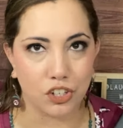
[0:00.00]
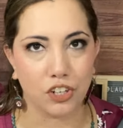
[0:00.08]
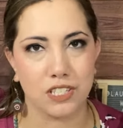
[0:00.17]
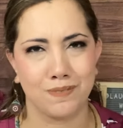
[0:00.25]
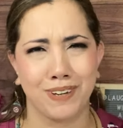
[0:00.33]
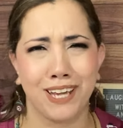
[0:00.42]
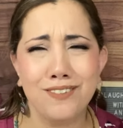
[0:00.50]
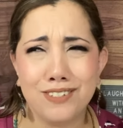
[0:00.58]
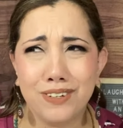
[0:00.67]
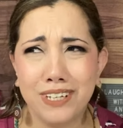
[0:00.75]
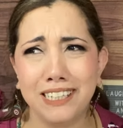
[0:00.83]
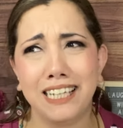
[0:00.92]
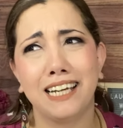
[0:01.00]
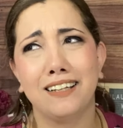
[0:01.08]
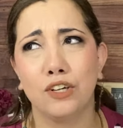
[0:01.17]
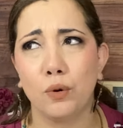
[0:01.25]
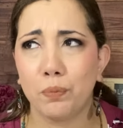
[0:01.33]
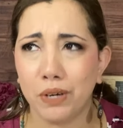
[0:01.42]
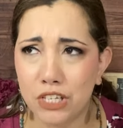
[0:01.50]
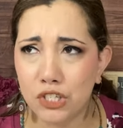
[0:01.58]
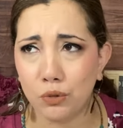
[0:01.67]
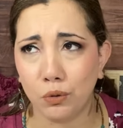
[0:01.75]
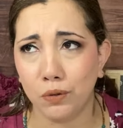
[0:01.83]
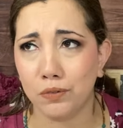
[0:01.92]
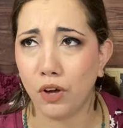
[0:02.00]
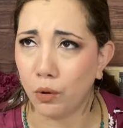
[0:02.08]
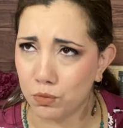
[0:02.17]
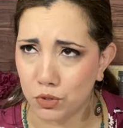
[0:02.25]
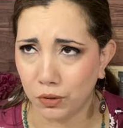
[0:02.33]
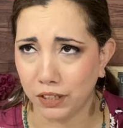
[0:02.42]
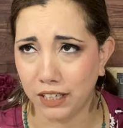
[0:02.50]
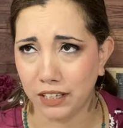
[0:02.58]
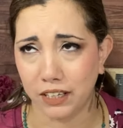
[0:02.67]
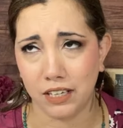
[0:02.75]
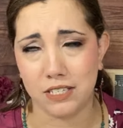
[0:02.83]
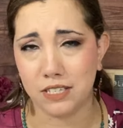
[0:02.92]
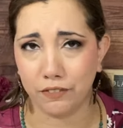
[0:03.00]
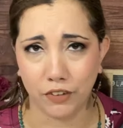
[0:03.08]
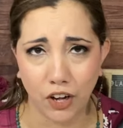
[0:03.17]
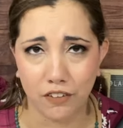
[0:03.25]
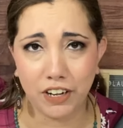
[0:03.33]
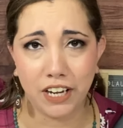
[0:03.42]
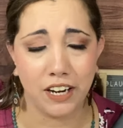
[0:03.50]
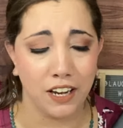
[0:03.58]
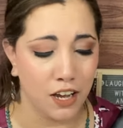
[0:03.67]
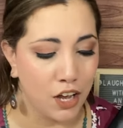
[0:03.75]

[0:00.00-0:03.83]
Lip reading: because I'm kind of doing like a little preschool homeschooling because of COVID.